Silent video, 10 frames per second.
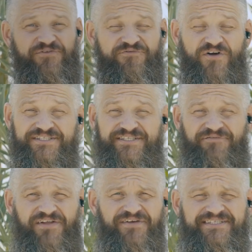confronts the
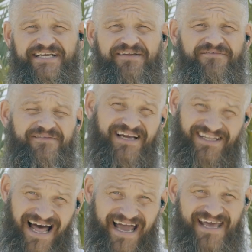Philistine
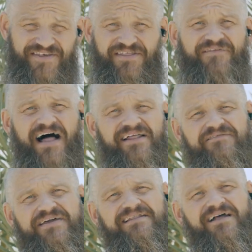Goliath in the valley
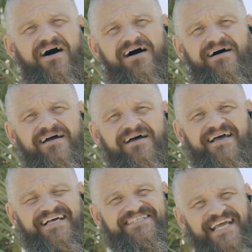of Elah.
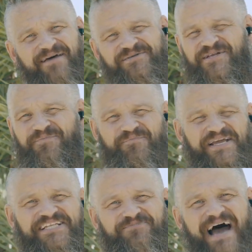Samson
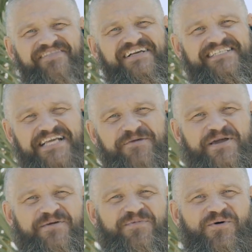beats back the sea
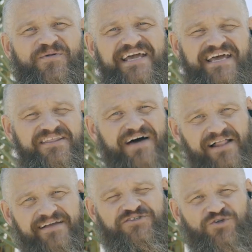people in the
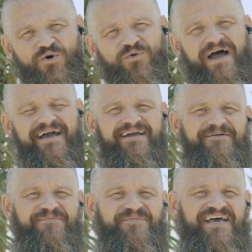valley of Sorek.
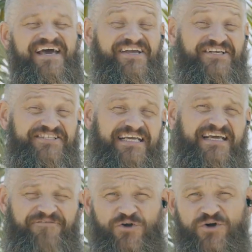You see,
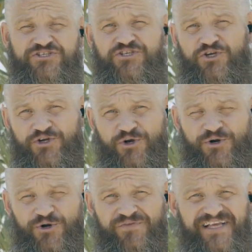if you can
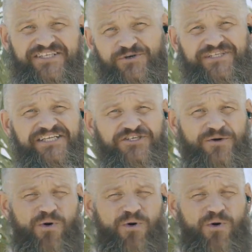secure these strategic